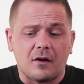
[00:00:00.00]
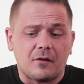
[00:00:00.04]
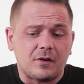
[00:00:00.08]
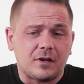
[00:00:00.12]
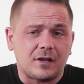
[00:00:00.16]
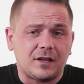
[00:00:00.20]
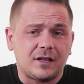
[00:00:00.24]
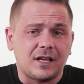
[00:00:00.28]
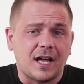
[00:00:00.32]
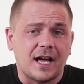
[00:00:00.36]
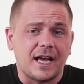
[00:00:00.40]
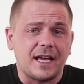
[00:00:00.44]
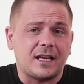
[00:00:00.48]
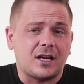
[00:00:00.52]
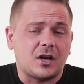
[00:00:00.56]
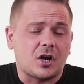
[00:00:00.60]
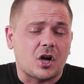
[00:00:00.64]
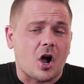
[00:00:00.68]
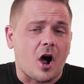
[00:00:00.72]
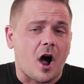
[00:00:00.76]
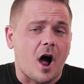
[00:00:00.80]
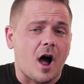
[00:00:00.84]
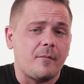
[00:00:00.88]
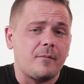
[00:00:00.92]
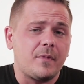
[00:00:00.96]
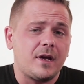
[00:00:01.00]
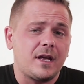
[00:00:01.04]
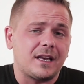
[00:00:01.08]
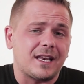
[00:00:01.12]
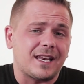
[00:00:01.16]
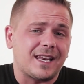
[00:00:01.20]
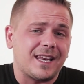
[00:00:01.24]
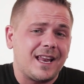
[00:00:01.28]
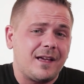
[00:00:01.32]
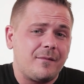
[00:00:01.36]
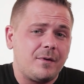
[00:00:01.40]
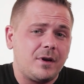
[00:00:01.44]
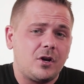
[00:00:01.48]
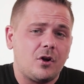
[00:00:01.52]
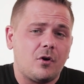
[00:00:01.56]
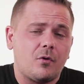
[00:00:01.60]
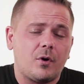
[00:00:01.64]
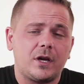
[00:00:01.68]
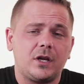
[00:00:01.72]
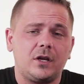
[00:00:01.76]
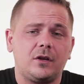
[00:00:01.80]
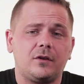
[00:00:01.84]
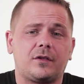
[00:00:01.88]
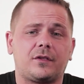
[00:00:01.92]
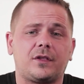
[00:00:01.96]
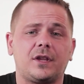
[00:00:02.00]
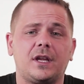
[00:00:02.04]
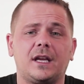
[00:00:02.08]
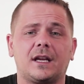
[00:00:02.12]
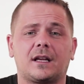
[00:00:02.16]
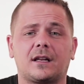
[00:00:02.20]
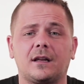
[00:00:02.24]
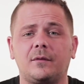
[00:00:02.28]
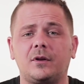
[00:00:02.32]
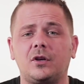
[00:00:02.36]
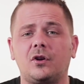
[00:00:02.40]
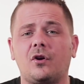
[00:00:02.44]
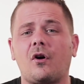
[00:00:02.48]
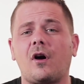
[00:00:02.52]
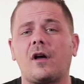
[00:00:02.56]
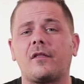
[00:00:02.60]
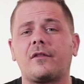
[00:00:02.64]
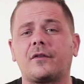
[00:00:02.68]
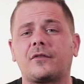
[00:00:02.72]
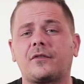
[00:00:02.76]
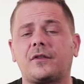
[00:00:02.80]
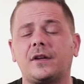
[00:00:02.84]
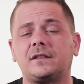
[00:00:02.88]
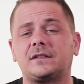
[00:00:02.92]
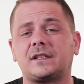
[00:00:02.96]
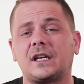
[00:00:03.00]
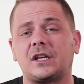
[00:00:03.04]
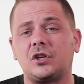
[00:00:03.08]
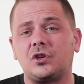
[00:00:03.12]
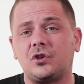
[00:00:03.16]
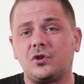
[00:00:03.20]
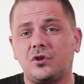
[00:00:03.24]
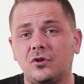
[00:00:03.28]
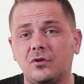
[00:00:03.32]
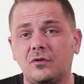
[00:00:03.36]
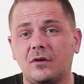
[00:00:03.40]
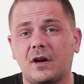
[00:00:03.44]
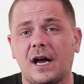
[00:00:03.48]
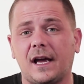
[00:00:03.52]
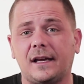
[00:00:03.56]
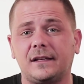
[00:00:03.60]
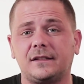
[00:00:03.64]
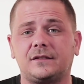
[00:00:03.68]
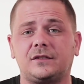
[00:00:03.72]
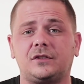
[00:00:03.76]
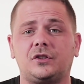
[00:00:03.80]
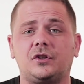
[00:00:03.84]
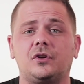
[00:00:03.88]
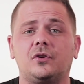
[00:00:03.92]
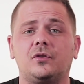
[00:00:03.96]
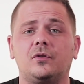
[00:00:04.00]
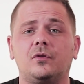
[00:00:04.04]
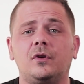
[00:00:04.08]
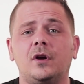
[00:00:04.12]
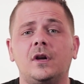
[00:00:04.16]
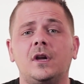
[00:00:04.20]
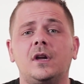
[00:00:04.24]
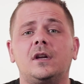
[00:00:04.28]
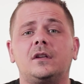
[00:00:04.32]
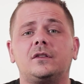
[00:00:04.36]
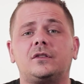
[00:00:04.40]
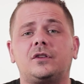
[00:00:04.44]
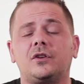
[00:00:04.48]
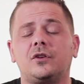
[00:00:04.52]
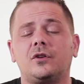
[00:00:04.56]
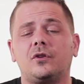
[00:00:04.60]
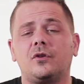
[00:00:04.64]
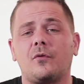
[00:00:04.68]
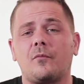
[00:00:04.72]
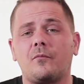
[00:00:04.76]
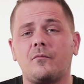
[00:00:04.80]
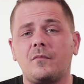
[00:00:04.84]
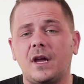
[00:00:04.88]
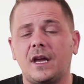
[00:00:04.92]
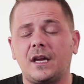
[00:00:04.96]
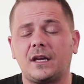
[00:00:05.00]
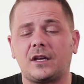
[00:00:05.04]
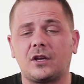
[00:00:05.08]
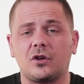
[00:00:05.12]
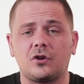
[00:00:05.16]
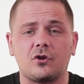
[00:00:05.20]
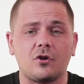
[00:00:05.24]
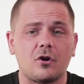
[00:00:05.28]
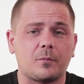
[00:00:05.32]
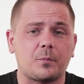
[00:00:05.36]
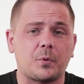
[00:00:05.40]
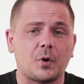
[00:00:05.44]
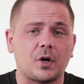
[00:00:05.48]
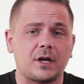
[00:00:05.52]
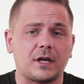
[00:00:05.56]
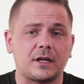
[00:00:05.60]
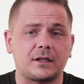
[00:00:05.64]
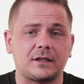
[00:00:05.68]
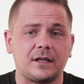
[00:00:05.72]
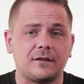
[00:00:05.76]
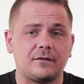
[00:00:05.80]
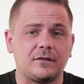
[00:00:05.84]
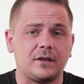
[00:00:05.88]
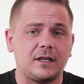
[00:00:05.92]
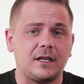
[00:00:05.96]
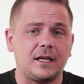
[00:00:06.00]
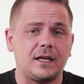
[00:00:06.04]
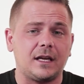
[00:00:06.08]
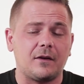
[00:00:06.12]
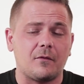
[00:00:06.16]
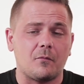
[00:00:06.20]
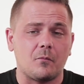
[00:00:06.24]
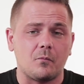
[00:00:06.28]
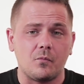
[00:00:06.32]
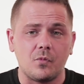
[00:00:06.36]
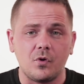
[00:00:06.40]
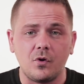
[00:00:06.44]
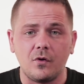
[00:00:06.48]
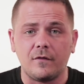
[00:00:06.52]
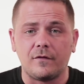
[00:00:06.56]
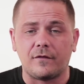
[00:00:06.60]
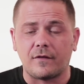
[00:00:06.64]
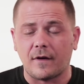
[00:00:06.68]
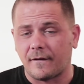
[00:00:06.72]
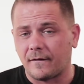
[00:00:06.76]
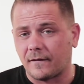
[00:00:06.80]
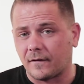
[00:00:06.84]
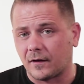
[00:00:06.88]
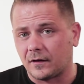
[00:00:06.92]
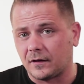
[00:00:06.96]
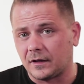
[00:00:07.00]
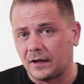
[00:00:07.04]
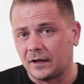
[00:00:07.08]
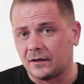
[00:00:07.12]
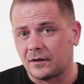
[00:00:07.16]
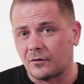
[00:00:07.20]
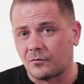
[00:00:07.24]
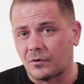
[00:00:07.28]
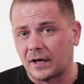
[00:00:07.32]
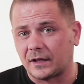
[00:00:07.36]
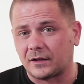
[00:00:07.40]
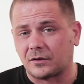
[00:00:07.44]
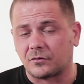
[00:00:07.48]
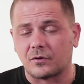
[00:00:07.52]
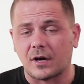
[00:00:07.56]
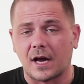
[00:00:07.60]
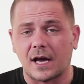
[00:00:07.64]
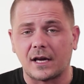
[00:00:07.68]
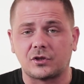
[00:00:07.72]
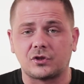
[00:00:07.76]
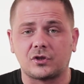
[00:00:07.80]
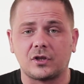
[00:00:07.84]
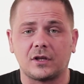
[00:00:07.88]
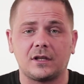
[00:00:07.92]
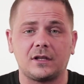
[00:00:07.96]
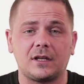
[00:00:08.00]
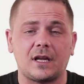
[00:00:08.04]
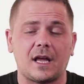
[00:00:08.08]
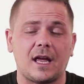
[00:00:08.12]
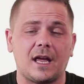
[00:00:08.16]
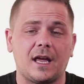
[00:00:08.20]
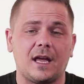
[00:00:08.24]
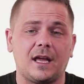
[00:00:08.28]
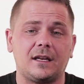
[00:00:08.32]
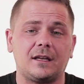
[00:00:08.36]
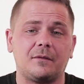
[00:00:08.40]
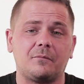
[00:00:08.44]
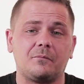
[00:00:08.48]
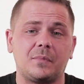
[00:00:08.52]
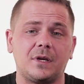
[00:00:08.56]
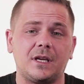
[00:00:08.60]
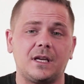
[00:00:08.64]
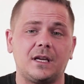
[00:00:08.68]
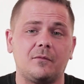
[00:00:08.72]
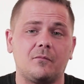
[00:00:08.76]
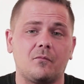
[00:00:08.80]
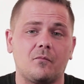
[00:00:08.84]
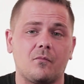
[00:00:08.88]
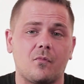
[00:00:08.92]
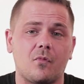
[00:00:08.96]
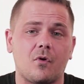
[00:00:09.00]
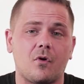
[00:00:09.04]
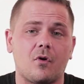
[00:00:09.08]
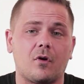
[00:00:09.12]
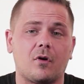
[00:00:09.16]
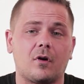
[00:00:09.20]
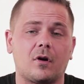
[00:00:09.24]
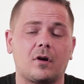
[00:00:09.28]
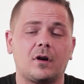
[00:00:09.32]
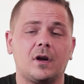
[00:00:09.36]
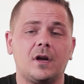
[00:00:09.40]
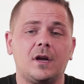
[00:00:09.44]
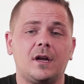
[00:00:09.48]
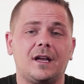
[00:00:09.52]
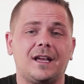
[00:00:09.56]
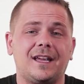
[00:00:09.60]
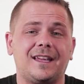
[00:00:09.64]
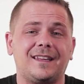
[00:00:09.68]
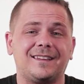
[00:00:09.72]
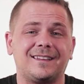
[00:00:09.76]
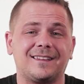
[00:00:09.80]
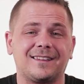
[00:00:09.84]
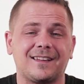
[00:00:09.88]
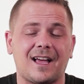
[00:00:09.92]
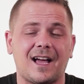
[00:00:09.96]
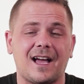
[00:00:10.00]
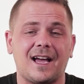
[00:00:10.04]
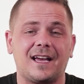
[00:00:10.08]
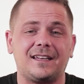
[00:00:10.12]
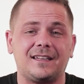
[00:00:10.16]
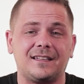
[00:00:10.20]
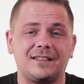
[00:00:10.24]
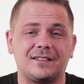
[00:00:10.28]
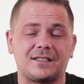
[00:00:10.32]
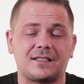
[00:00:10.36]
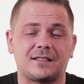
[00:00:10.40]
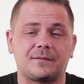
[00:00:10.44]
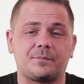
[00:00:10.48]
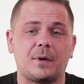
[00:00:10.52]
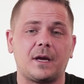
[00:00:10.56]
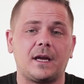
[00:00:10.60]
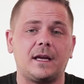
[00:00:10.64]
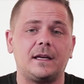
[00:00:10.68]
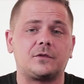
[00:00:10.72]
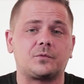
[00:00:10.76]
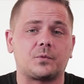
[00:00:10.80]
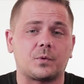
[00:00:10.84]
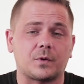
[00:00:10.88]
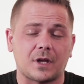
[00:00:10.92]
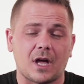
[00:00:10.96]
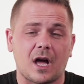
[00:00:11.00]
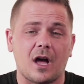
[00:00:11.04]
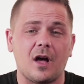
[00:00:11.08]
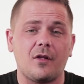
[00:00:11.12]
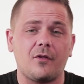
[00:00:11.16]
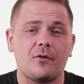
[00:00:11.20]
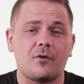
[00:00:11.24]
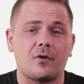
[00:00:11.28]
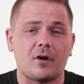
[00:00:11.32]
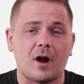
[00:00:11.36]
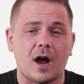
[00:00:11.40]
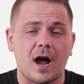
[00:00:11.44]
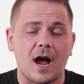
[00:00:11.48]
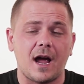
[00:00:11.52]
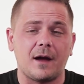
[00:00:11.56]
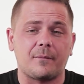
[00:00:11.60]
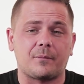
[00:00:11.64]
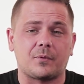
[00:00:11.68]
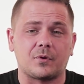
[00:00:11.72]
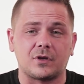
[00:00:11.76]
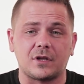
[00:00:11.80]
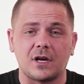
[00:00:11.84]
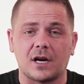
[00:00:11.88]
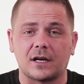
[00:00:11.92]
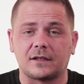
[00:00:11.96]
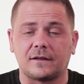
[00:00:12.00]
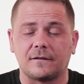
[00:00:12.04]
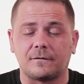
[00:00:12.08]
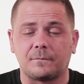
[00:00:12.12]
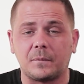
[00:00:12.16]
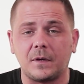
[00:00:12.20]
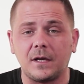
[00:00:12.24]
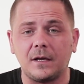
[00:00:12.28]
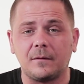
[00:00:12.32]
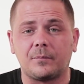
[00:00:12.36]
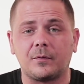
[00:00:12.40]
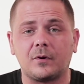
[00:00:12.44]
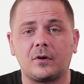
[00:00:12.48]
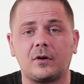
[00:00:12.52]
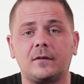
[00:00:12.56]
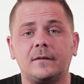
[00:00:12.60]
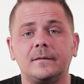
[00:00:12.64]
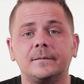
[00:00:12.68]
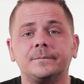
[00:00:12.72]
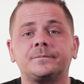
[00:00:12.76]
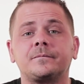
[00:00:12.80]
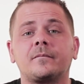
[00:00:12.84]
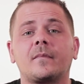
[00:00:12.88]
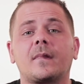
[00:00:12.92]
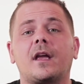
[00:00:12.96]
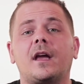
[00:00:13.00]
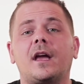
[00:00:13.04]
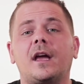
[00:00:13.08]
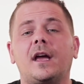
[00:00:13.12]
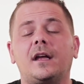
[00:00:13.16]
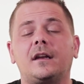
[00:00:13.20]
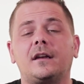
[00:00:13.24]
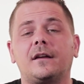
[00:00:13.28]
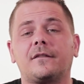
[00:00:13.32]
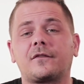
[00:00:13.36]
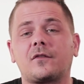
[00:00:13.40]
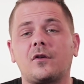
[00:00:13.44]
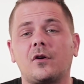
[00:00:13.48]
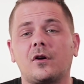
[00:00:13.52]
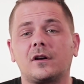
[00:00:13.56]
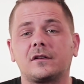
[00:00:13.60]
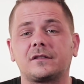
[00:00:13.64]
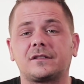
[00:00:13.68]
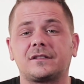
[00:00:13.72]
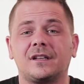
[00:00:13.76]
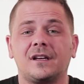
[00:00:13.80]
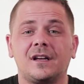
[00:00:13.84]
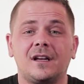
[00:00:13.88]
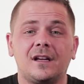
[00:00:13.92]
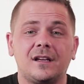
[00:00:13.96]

Like, comment, let me know what you think. Let me know other things that you guys do to make your productivity move in the right direction and be more in line and space with other high productive people. And of course,